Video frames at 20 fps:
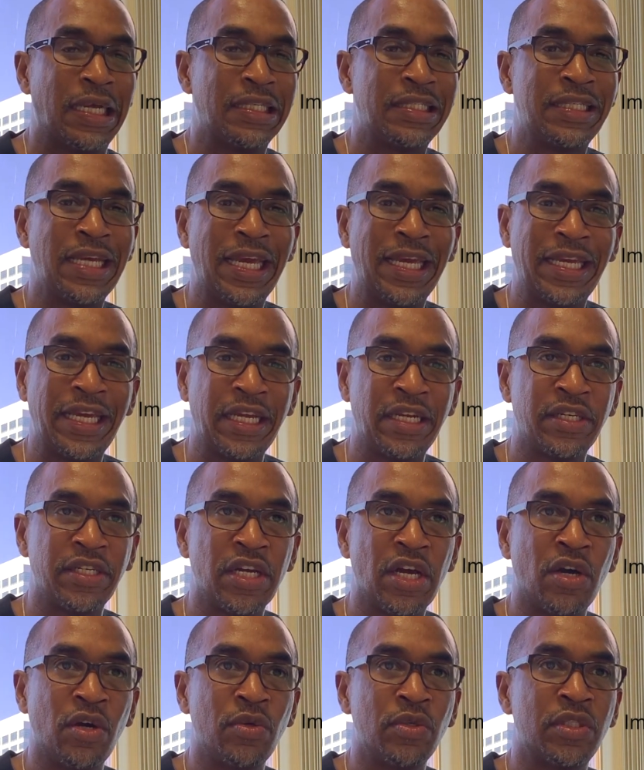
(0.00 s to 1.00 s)
taking
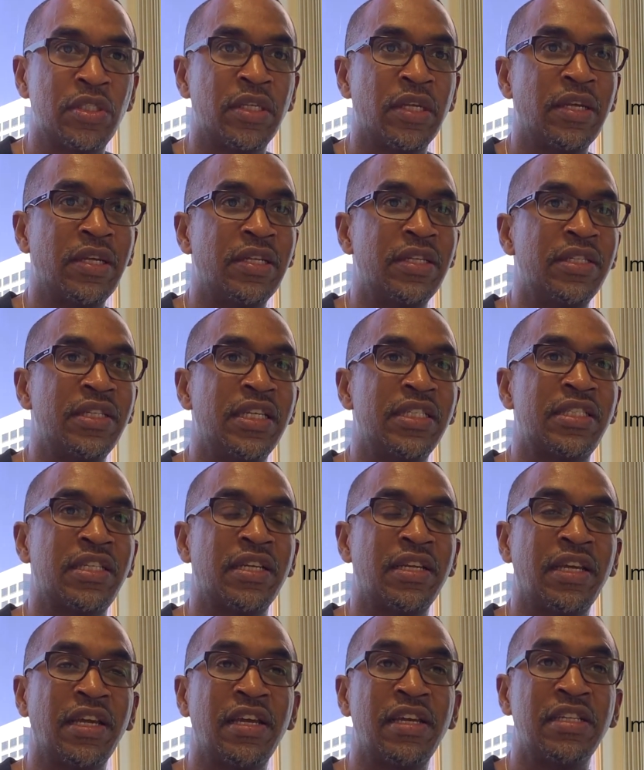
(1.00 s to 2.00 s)
notes,
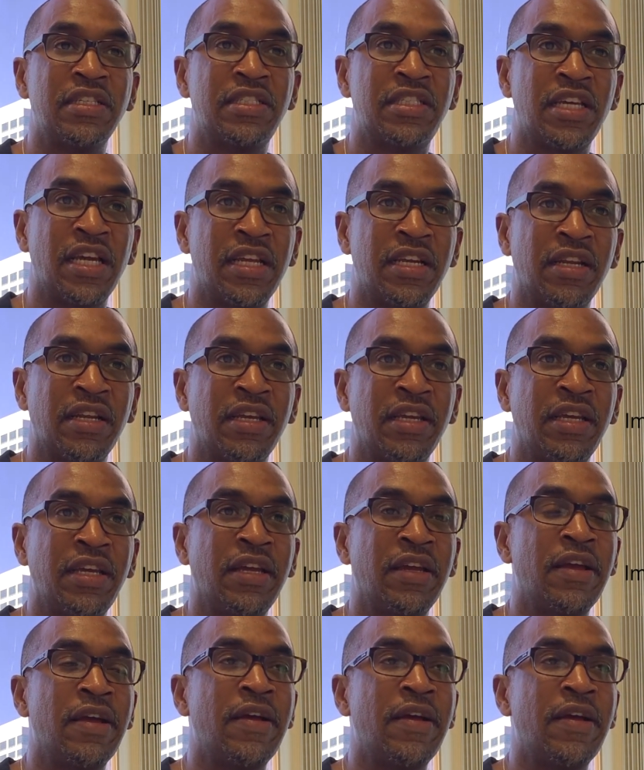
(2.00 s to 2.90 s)
listening intently,